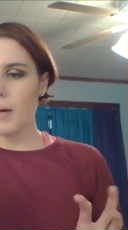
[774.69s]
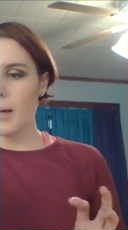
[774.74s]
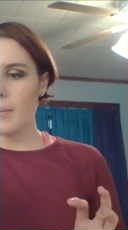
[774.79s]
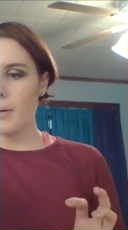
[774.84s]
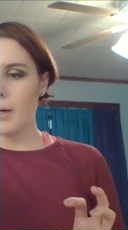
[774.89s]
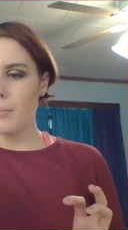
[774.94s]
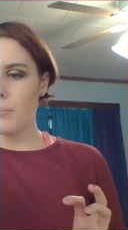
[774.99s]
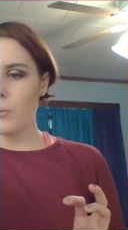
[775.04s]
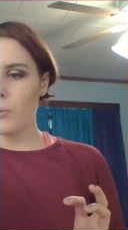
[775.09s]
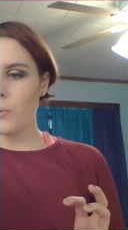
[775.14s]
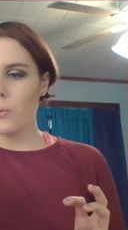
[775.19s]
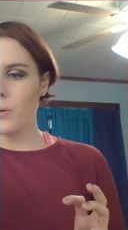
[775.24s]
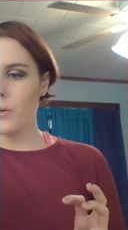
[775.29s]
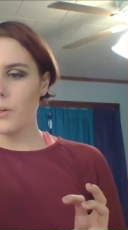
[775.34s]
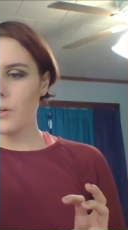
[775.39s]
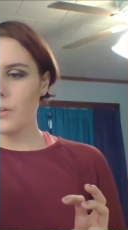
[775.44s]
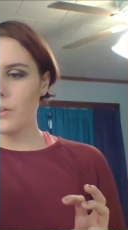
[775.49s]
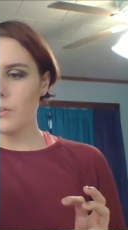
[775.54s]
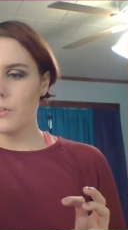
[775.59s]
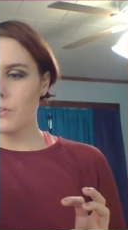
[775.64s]
Bye
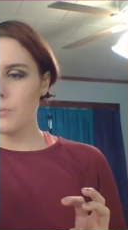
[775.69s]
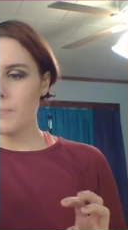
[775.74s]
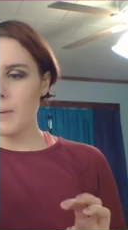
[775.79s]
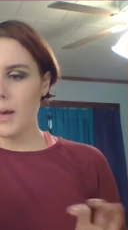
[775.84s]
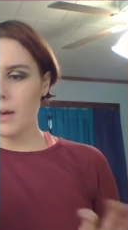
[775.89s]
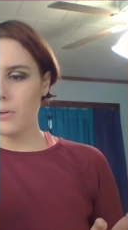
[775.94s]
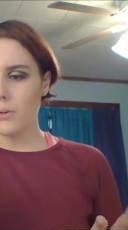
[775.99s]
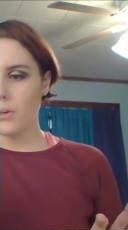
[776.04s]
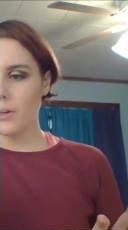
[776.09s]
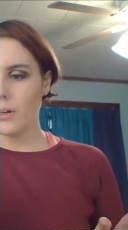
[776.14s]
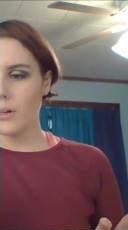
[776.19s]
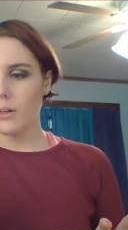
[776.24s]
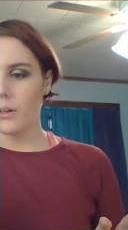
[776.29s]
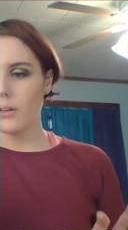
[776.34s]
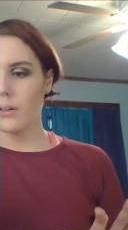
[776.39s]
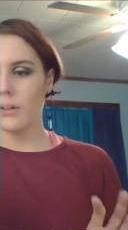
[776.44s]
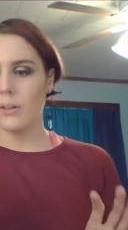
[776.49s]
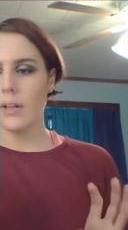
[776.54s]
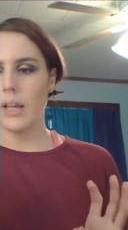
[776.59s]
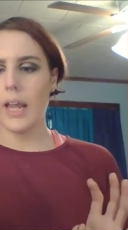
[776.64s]
Pores
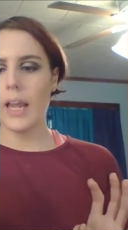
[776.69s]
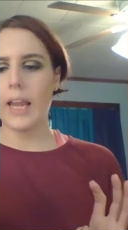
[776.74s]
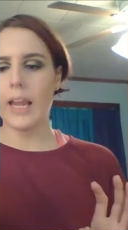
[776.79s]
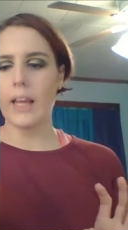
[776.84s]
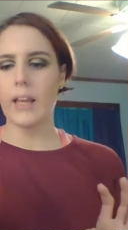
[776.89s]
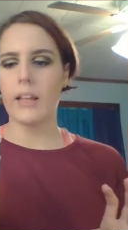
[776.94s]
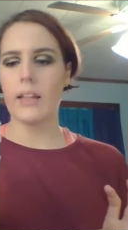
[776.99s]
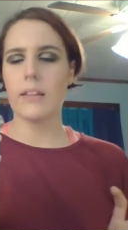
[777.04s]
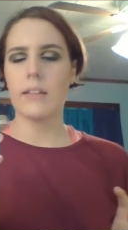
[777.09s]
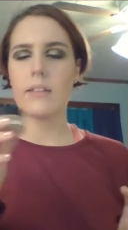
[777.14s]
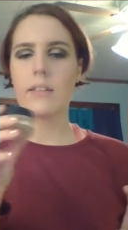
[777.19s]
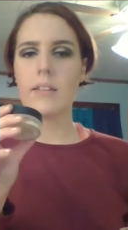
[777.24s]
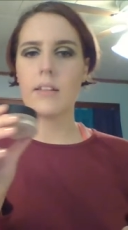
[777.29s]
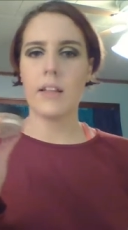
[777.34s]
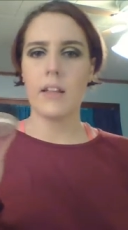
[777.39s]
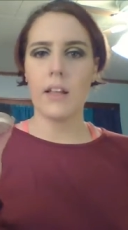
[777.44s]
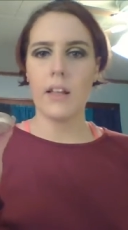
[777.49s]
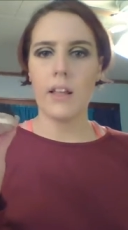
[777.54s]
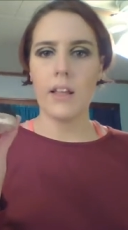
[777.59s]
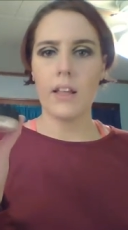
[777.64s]
powder, and
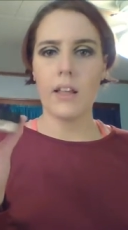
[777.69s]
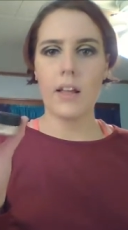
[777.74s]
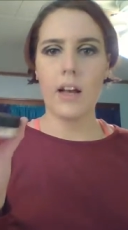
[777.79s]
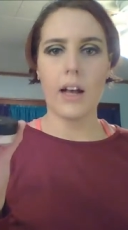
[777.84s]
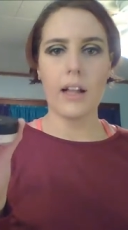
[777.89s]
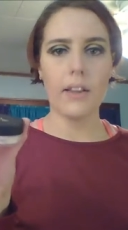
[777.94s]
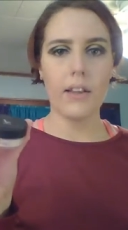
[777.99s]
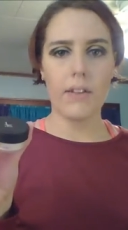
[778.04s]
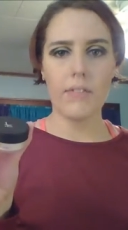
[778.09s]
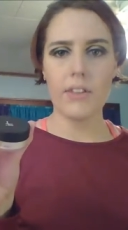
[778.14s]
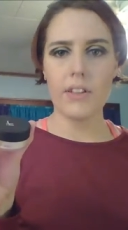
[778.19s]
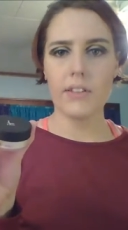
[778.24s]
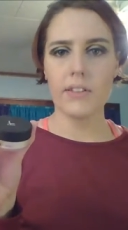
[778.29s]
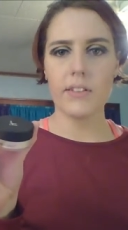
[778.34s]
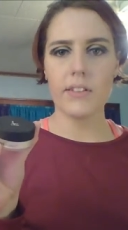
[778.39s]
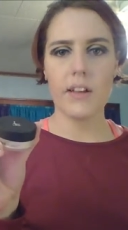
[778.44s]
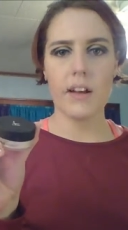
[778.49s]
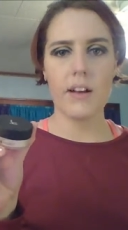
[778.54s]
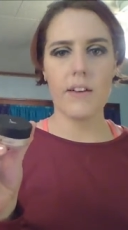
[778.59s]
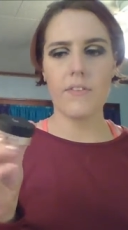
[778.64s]
I love this
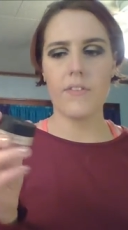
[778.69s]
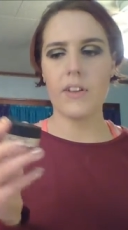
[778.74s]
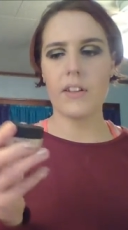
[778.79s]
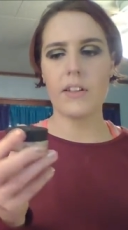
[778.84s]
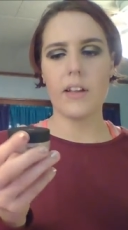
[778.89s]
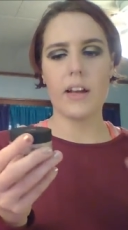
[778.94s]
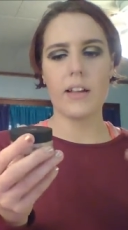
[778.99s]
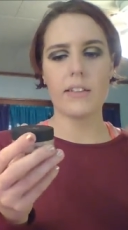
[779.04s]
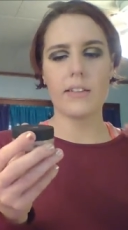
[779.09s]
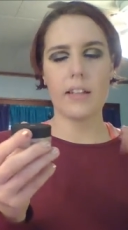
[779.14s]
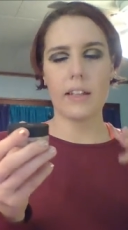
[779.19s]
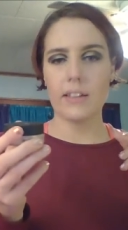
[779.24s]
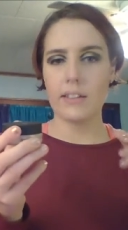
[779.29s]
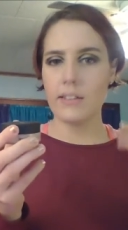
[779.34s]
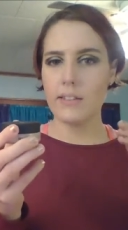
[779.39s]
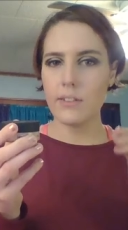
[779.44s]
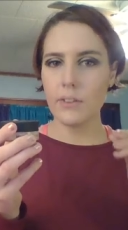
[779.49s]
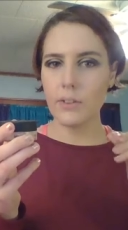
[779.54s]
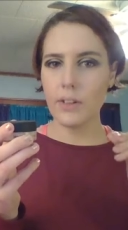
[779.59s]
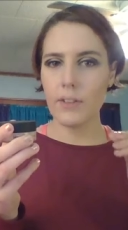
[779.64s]
stuff. It has like a
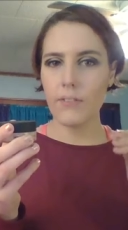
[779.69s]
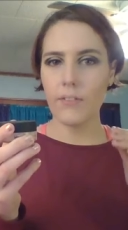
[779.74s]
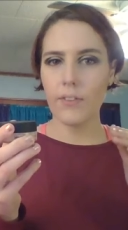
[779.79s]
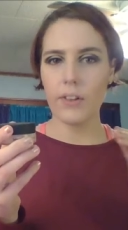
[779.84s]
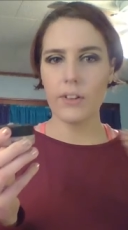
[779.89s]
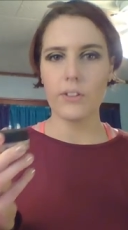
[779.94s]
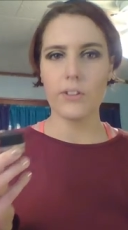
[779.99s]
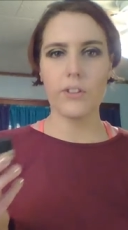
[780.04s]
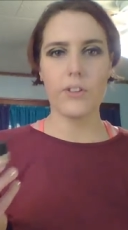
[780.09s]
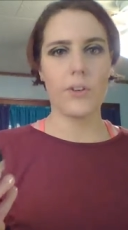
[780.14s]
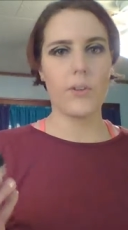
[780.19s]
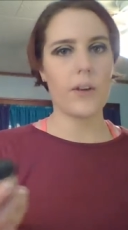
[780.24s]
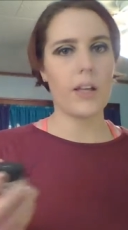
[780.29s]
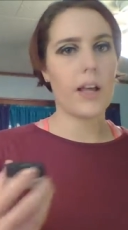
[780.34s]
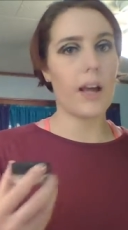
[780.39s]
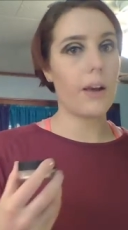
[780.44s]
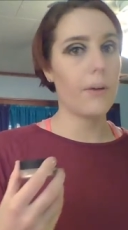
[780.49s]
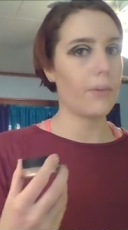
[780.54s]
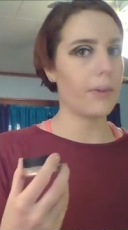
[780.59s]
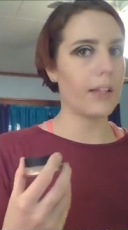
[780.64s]
silky feel to it.
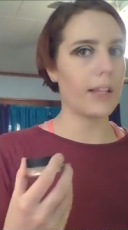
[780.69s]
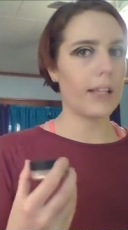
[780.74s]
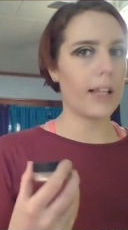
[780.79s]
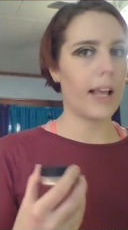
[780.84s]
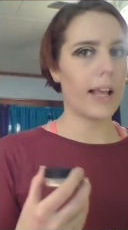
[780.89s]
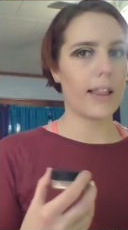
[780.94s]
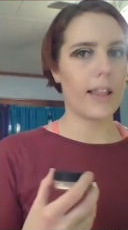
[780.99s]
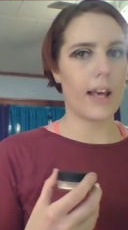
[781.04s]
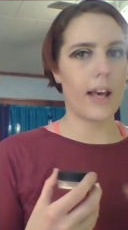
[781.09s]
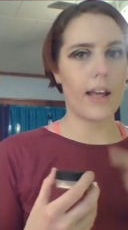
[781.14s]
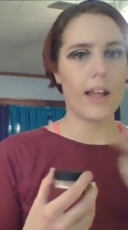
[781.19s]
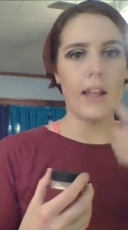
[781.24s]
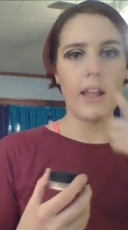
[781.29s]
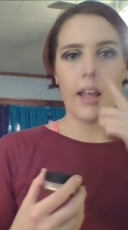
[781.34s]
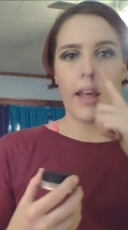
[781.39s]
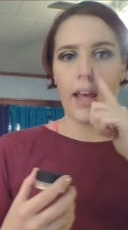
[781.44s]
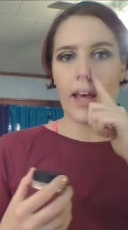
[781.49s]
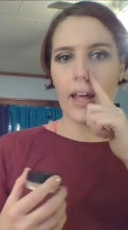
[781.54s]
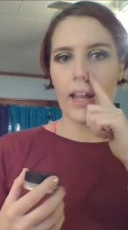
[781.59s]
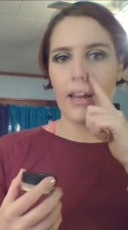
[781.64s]
I really like that,
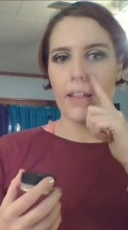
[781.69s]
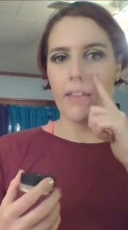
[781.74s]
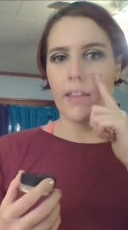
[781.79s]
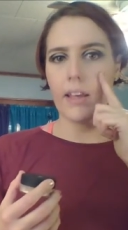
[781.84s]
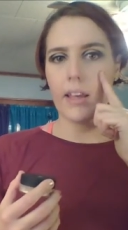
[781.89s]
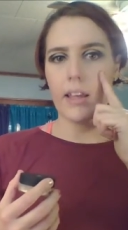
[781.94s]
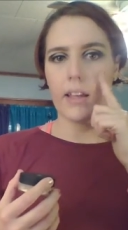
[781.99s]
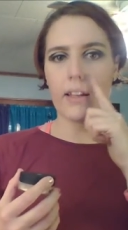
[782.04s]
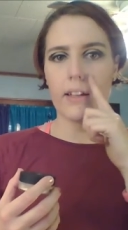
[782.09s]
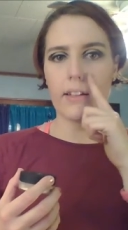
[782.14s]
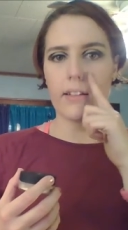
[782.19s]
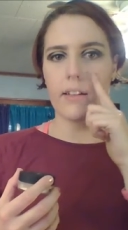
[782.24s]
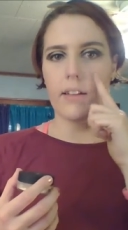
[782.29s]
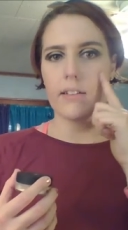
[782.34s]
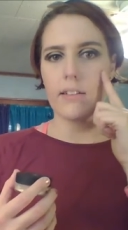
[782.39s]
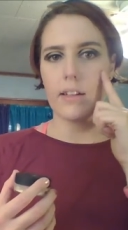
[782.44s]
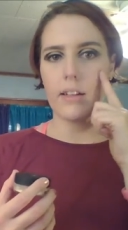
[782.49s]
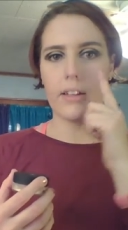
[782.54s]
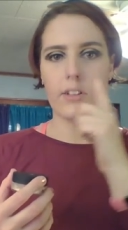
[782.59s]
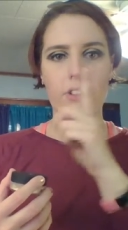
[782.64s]
and I think it
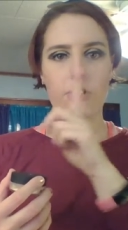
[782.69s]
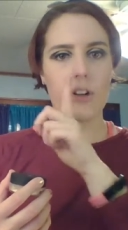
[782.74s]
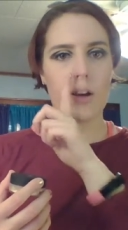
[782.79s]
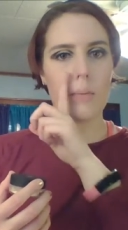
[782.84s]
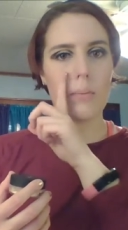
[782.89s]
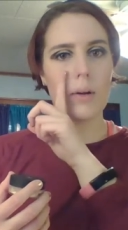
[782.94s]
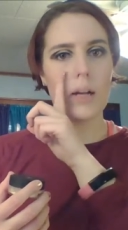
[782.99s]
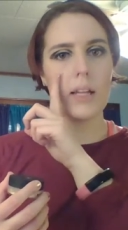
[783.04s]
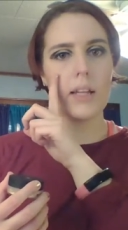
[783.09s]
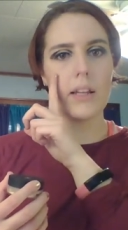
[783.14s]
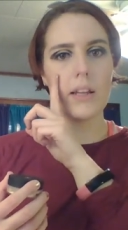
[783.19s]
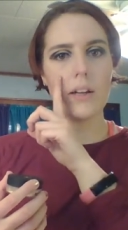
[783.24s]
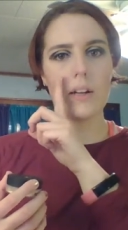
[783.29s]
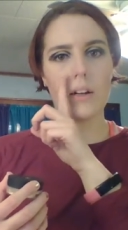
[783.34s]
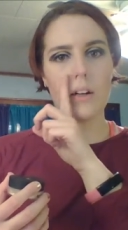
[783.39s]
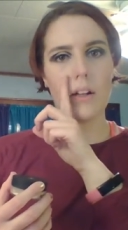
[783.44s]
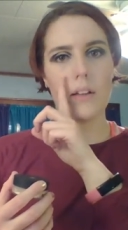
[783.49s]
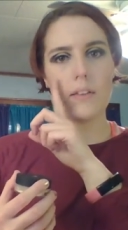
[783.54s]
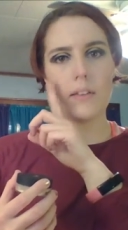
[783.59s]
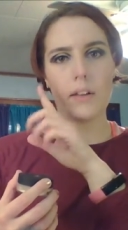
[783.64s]
does a nice job right here
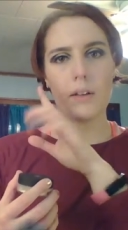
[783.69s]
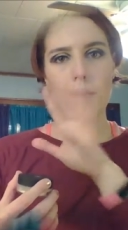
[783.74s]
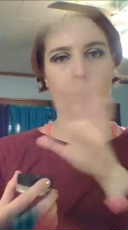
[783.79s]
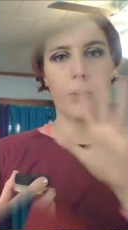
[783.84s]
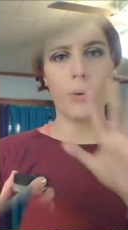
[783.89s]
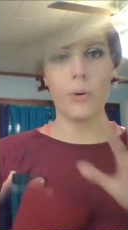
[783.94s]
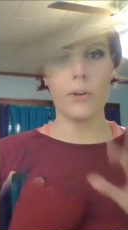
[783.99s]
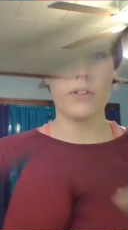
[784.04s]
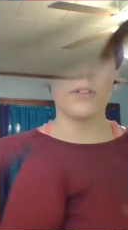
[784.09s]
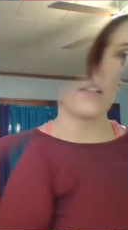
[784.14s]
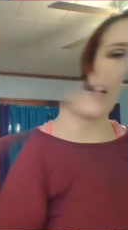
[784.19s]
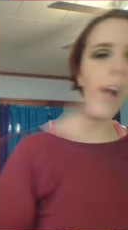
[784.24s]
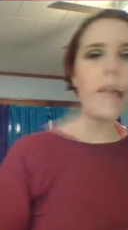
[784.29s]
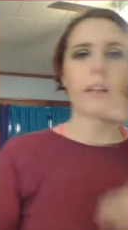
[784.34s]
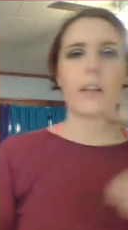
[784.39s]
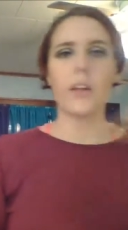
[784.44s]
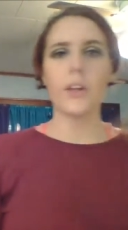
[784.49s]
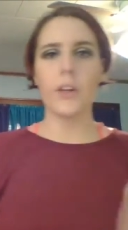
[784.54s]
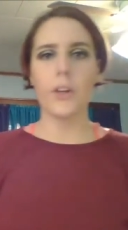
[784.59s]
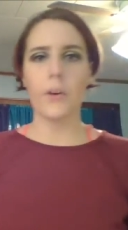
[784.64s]
on the pores that I
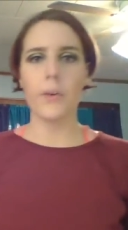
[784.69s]
have.